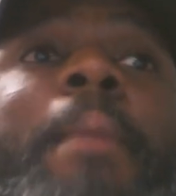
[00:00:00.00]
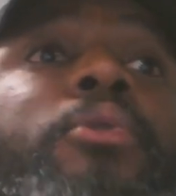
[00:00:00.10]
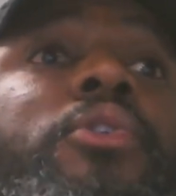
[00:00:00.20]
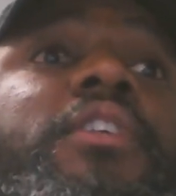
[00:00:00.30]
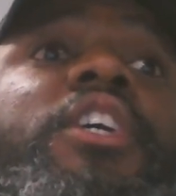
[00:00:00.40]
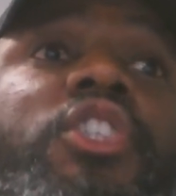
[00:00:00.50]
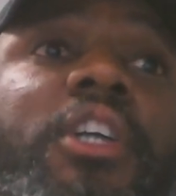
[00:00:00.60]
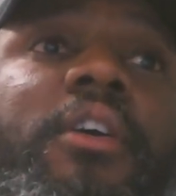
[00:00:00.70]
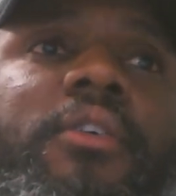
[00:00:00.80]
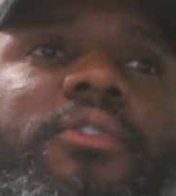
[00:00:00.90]

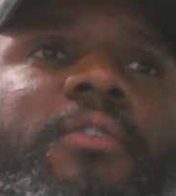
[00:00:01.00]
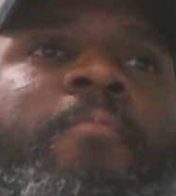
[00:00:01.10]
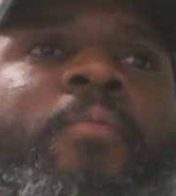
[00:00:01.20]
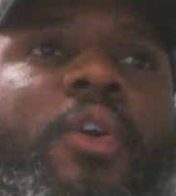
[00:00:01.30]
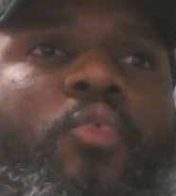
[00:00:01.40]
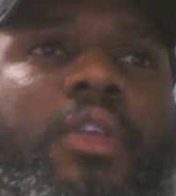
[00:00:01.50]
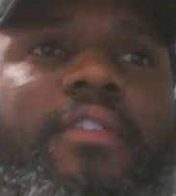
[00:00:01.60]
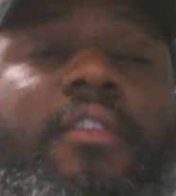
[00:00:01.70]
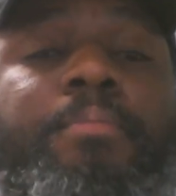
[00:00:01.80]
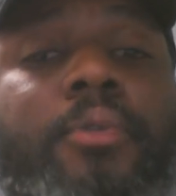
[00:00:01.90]
potentials
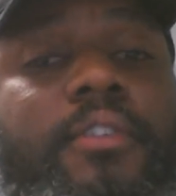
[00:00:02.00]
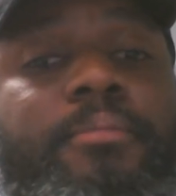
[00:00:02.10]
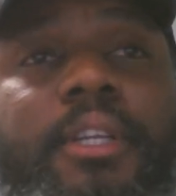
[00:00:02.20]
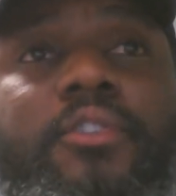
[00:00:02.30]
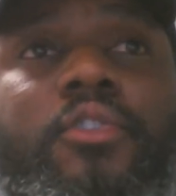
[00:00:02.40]
with the possibility